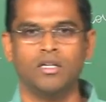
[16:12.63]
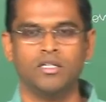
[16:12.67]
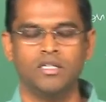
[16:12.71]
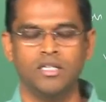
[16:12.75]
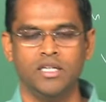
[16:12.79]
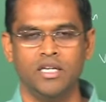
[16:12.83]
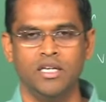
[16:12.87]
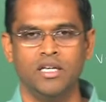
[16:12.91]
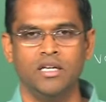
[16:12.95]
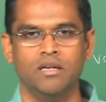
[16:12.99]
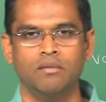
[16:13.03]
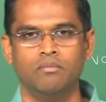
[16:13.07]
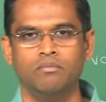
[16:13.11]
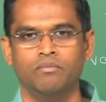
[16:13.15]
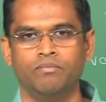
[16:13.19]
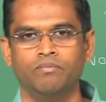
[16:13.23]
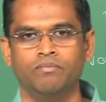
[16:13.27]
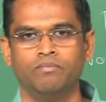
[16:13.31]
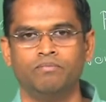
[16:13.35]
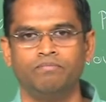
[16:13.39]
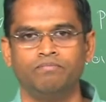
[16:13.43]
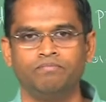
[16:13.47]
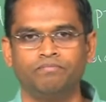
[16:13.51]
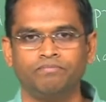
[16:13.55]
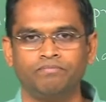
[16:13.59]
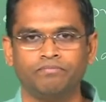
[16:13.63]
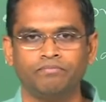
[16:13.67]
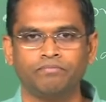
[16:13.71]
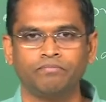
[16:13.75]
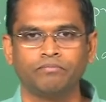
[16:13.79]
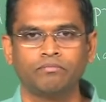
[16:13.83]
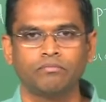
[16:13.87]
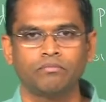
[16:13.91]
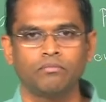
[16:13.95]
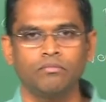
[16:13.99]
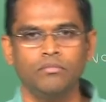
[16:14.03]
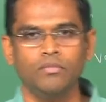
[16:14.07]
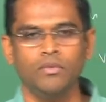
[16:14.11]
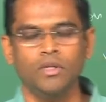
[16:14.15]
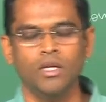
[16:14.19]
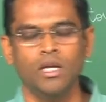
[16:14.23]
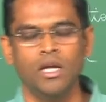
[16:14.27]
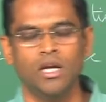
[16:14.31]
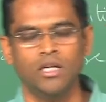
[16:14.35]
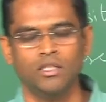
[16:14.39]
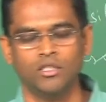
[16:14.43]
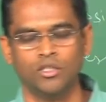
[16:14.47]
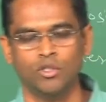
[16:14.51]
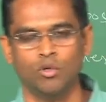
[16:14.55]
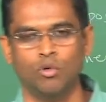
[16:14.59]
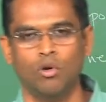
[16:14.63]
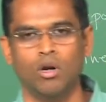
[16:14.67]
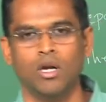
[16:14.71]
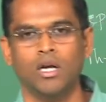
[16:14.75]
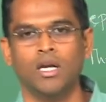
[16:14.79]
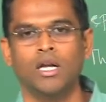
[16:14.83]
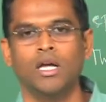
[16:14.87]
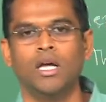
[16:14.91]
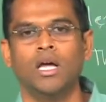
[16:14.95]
TEM and so on.